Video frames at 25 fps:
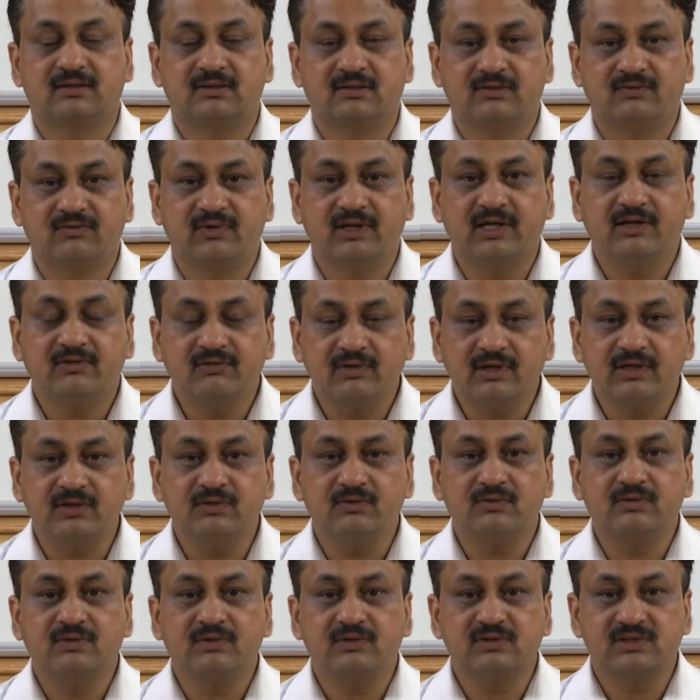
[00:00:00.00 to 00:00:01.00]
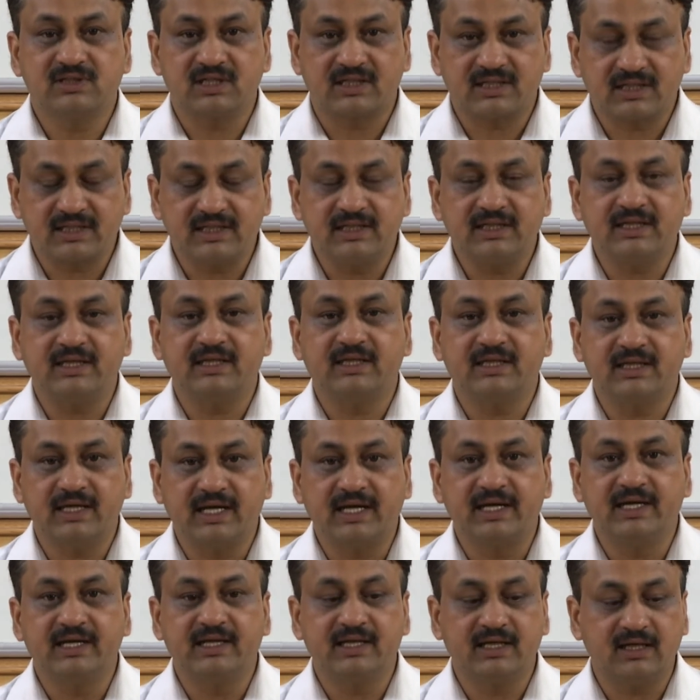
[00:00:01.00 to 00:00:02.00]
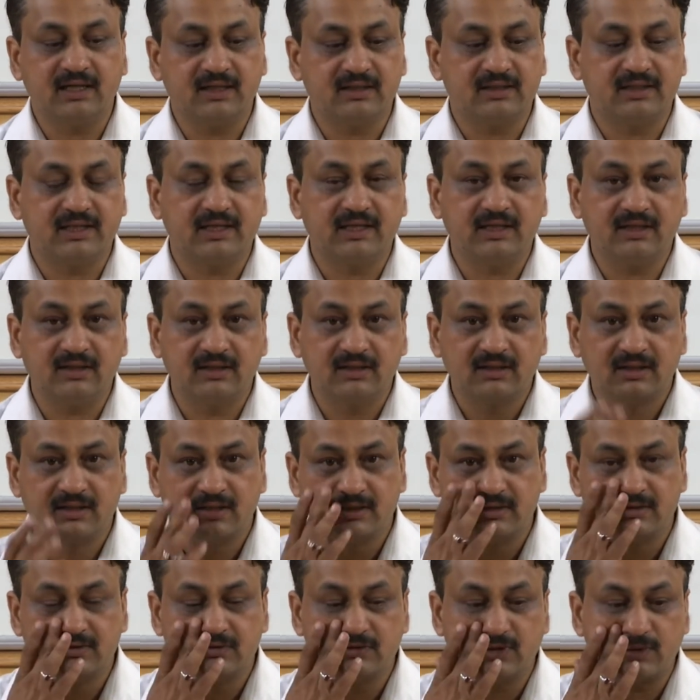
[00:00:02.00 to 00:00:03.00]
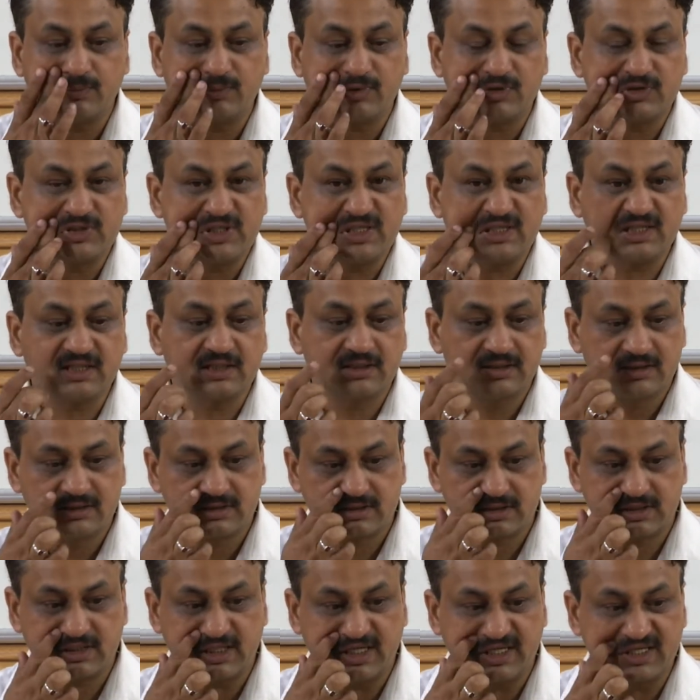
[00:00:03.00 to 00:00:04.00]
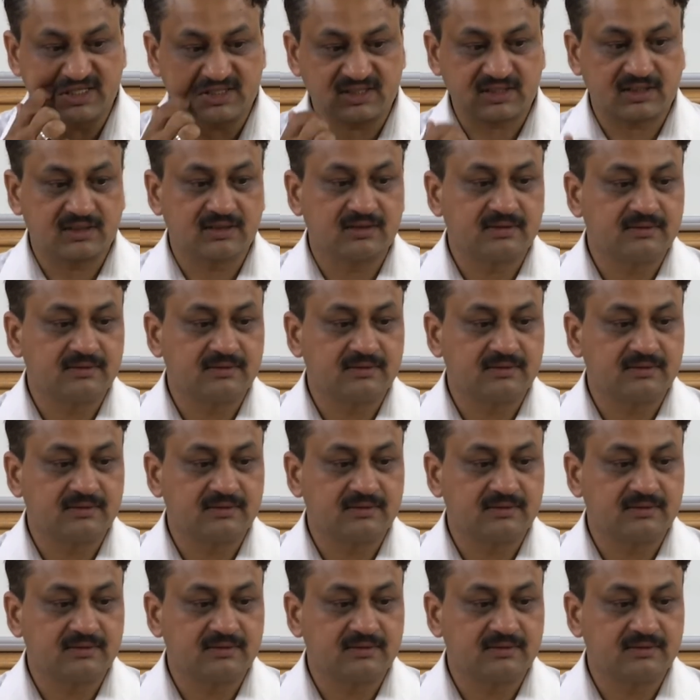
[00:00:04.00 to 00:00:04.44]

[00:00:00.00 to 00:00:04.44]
Whenever you generate any idea, then your project starts,